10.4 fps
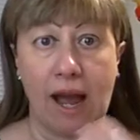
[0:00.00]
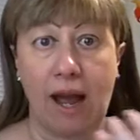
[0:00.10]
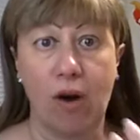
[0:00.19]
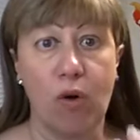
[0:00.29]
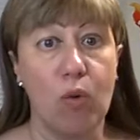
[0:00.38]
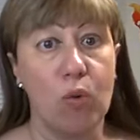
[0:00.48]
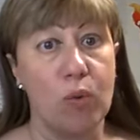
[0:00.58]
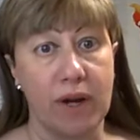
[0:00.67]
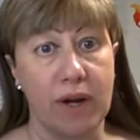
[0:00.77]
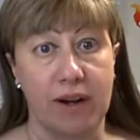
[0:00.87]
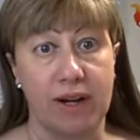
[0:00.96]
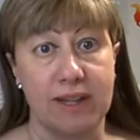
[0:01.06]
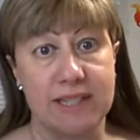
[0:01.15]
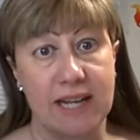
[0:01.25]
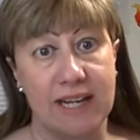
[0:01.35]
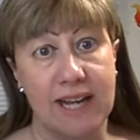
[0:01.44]
uh, who we are.
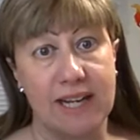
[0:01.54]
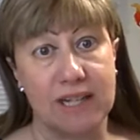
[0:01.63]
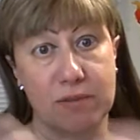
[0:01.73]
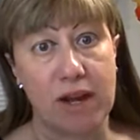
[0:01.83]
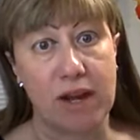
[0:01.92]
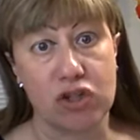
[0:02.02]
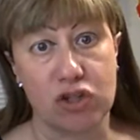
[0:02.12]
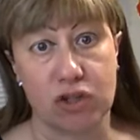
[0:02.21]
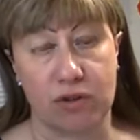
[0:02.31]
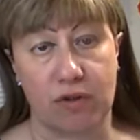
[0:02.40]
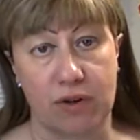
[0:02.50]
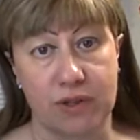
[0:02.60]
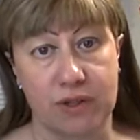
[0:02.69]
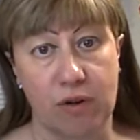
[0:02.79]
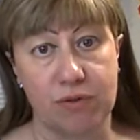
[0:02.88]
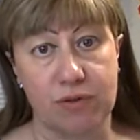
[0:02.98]
It's like expansions of
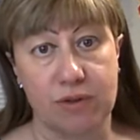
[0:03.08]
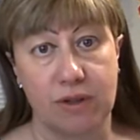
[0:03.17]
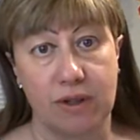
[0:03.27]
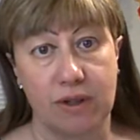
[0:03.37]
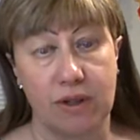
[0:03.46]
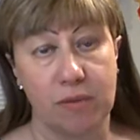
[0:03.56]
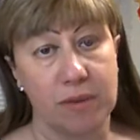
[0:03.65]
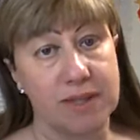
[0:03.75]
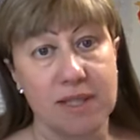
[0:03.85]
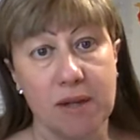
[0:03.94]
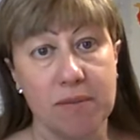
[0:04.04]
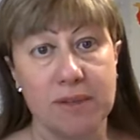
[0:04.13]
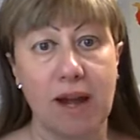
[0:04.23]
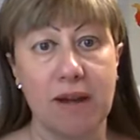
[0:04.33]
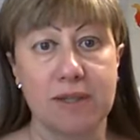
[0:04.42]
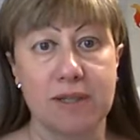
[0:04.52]
ourselves. But
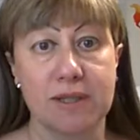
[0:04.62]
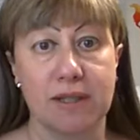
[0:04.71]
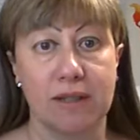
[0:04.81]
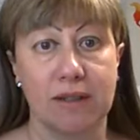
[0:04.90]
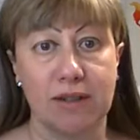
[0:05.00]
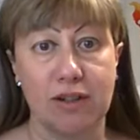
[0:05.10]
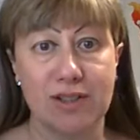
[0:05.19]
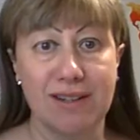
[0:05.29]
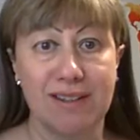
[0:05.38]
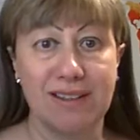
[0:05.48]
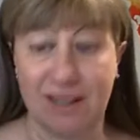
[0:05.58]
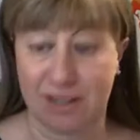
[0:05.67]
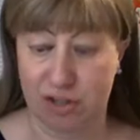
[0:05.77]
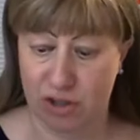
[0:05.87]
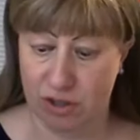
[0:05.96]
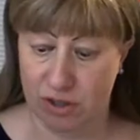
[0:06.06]
sometimes there's a
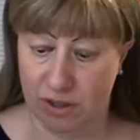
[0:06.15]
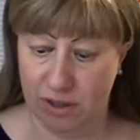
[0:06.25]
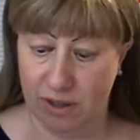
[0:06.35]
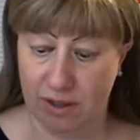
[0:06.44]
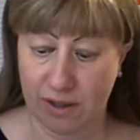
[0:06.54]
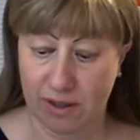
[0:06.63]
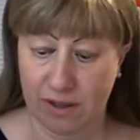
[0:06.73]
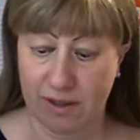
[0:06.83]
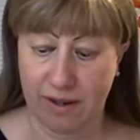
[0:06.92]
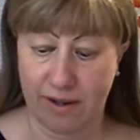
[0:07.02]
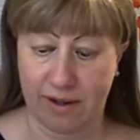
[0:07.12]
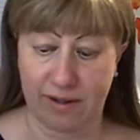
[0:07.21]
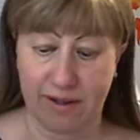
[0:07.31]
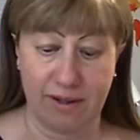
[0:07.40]
glitch here and there.